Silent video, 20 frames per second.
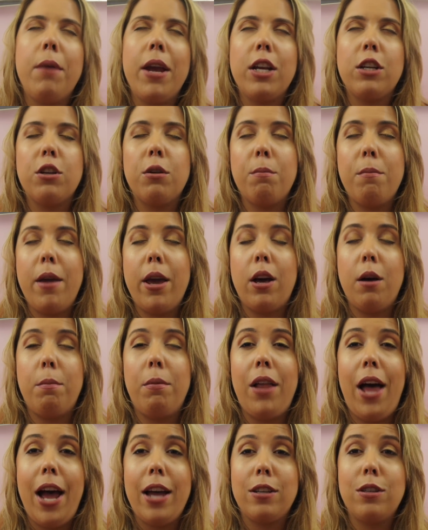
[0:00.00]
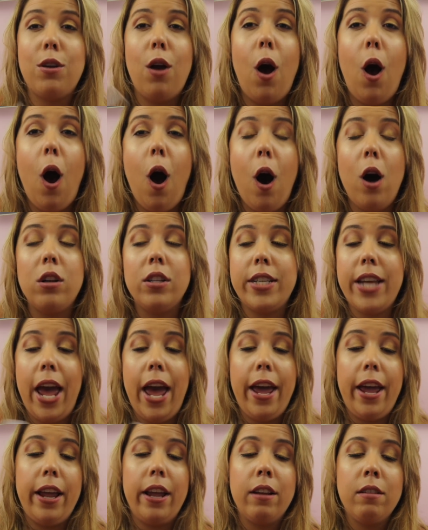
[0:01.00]
makes your makeup last all
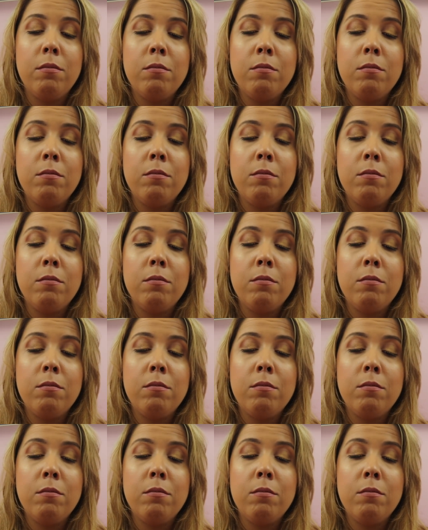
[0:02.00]
day.